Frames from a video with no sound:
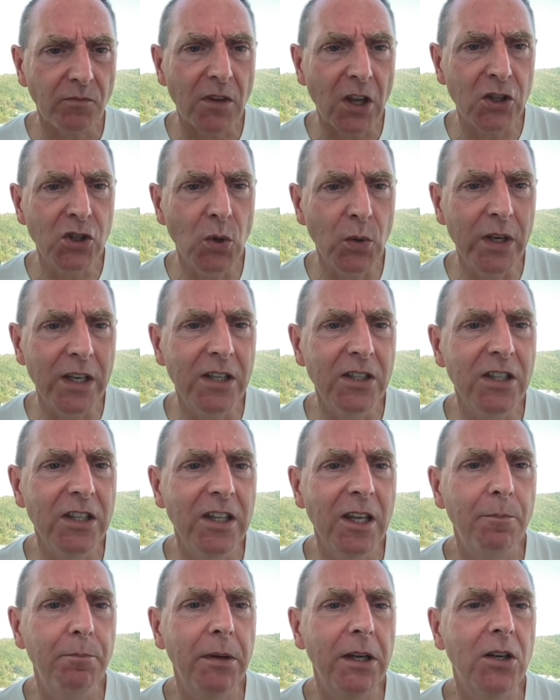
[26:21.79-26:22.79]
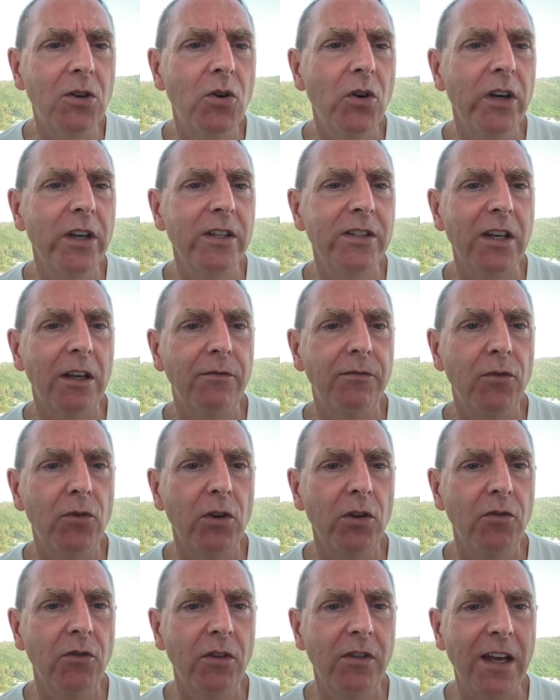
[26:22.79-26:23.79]
So we can see that Bitcoin is at
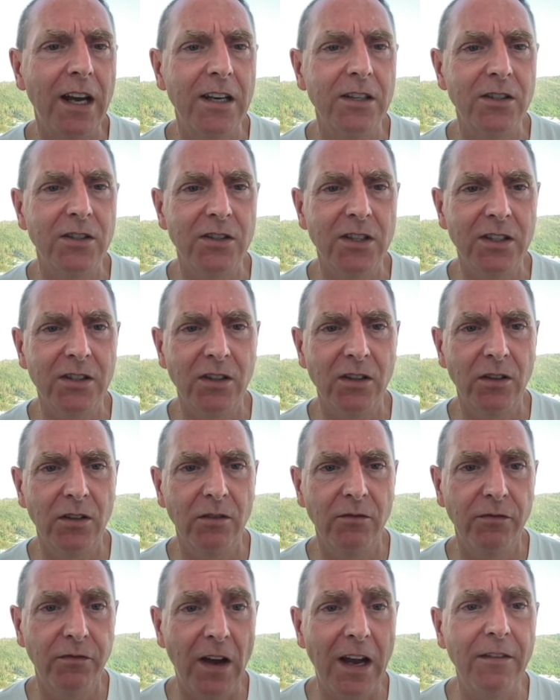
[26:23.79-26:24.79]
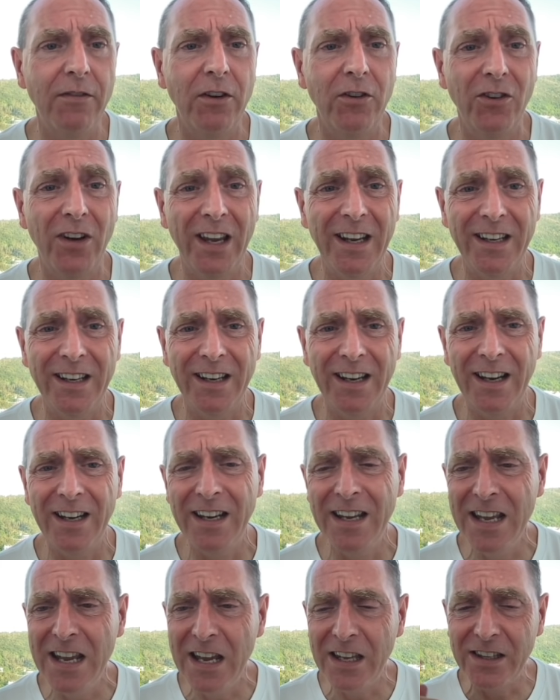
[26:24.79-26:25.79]
43,589.
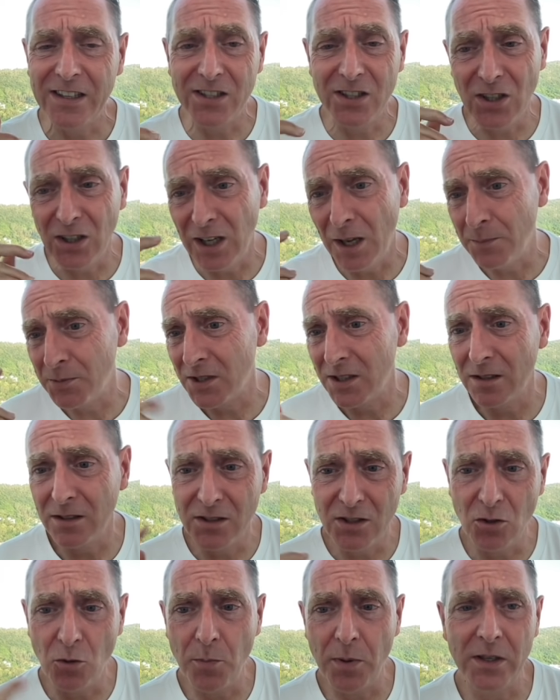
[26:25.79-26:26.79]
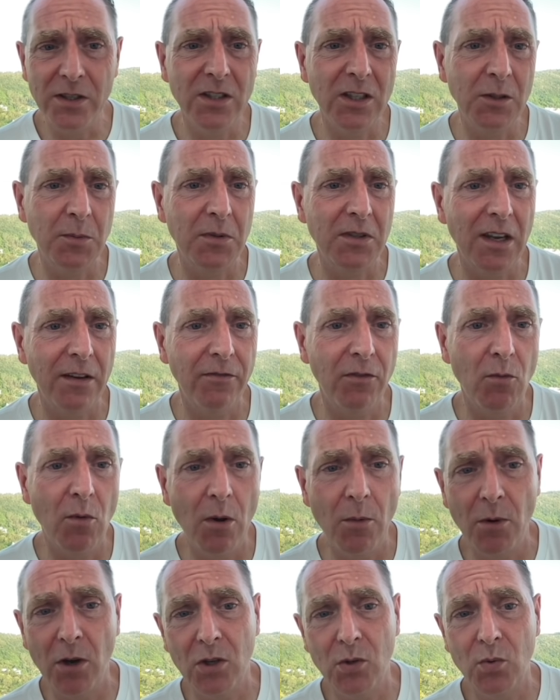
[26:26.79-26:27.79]
It's still up 0.6% from where
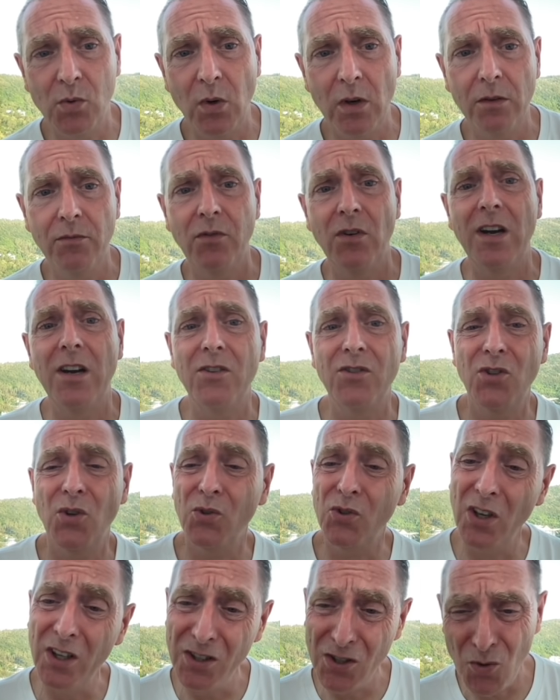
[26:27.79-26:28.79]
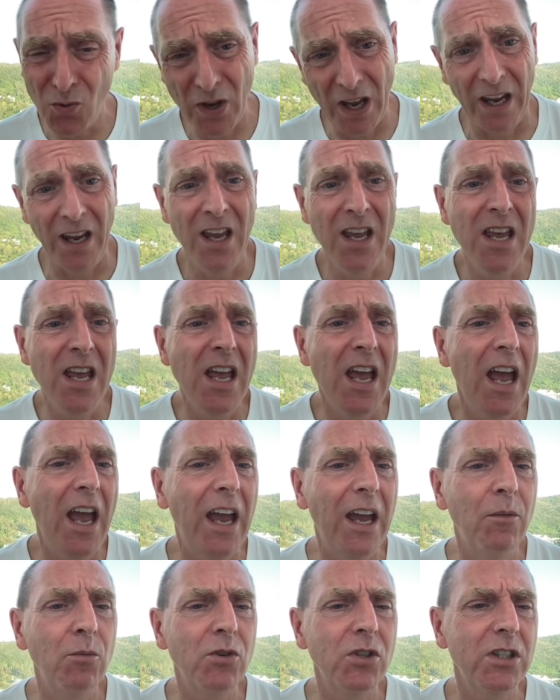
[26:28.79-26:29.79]
we were 24 hours ago. So that's okay.
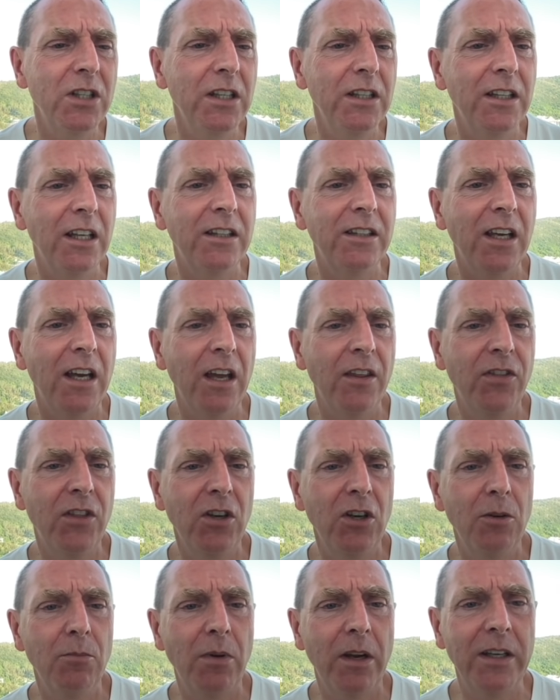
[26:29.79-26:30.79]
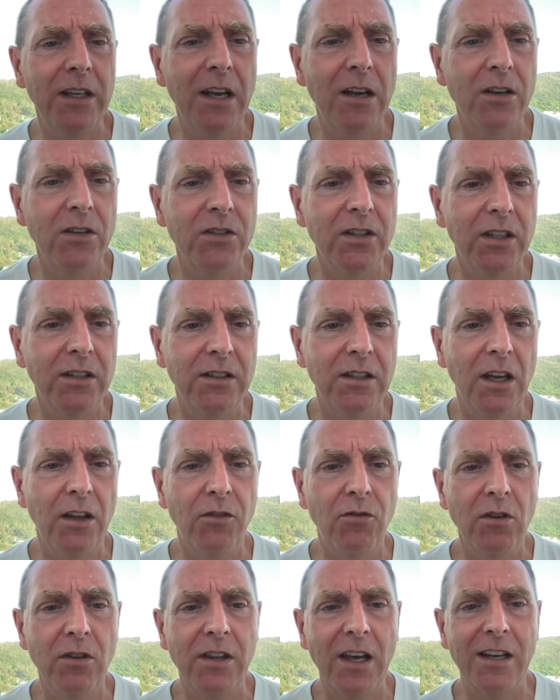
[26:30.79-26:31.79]
And we're seeing that the Ethereum right now is at
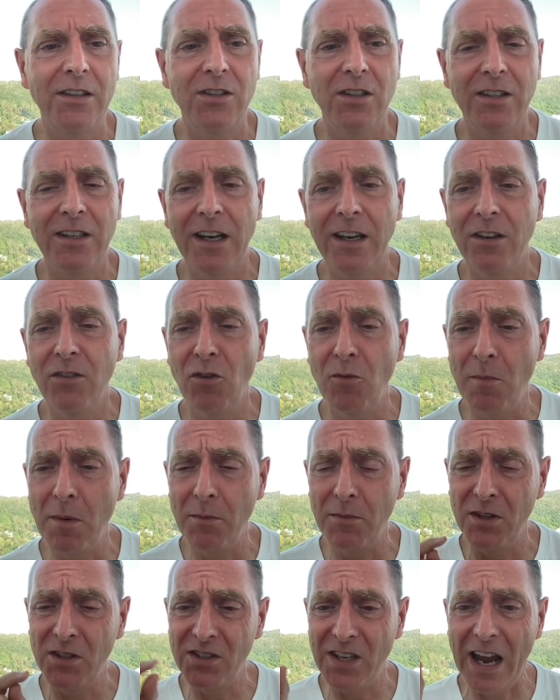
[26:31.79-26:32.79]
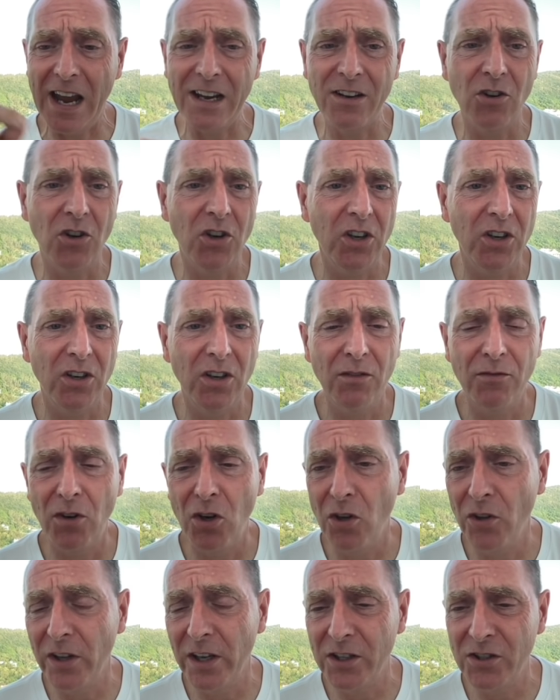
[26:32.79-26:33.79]
3,093. Remember, this is an aggregate of
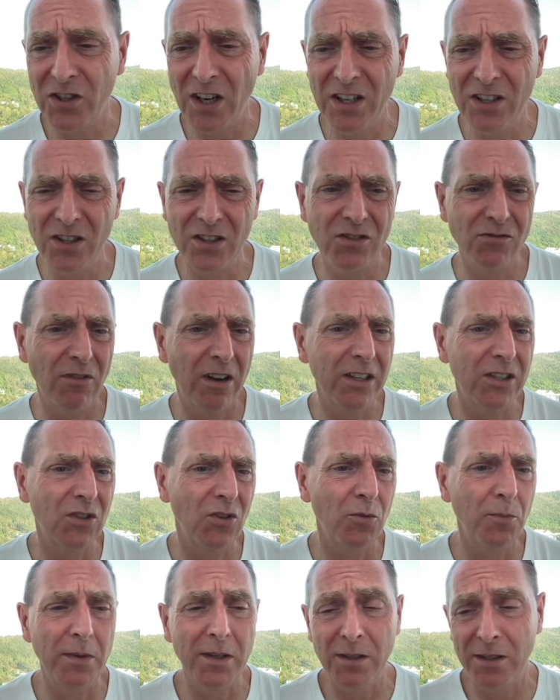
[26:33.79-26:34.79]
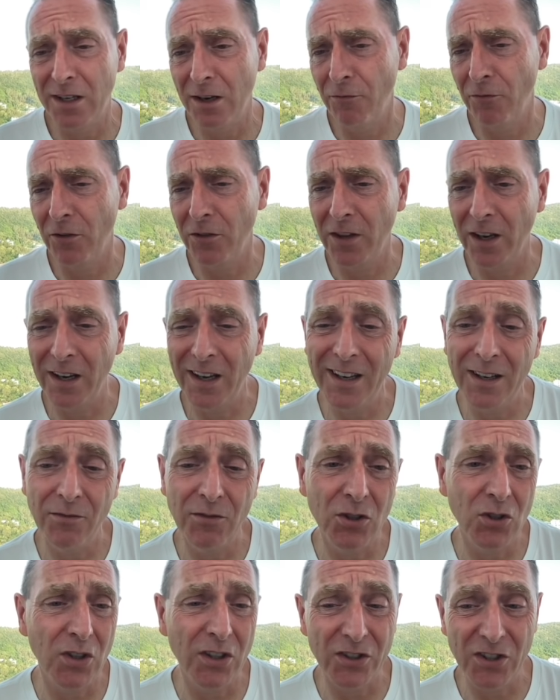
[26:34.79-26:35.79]
all the exchanges, right? So it'd be different than
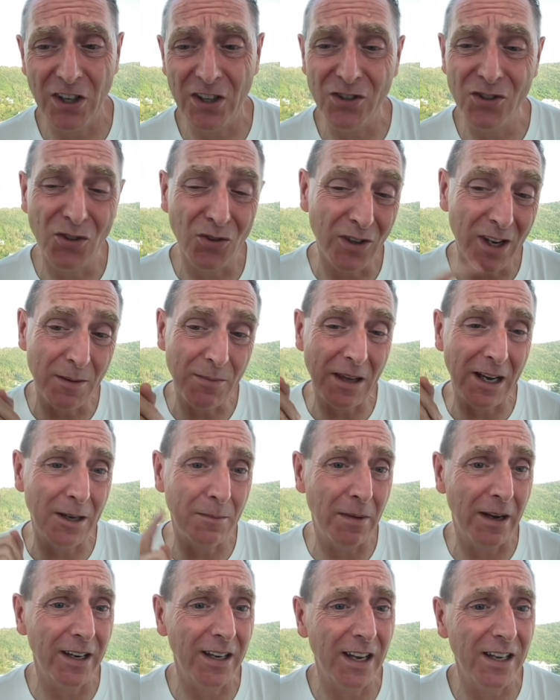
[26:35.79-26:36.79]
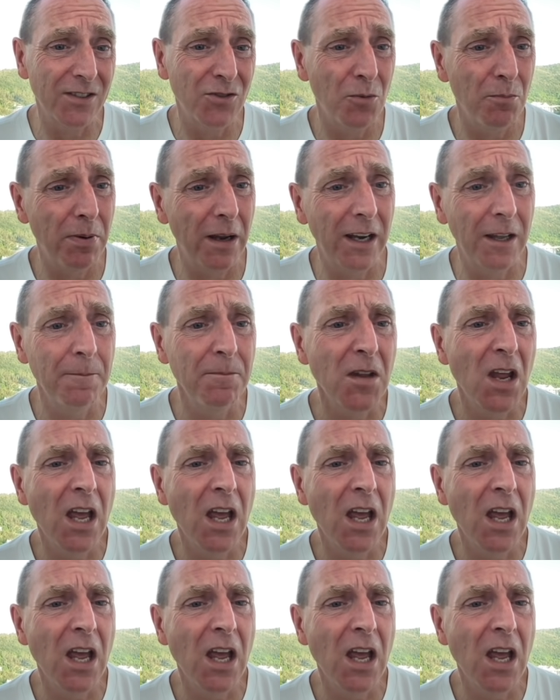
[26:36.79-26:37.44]
individual exchanges. So keep that in mind, guys. Don't panic.